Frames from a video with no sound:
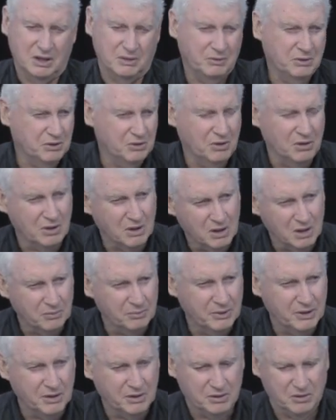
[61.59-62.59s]
let me do a little
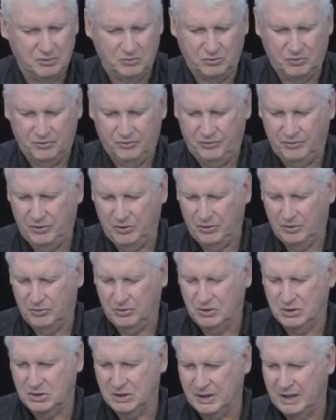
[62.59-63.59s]
bit of review
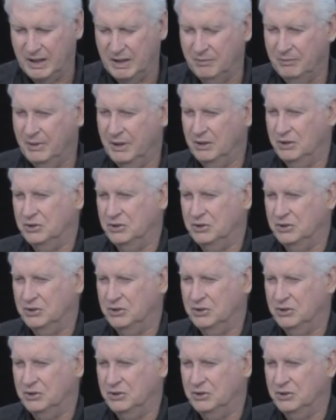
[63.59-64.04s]
just to kind of make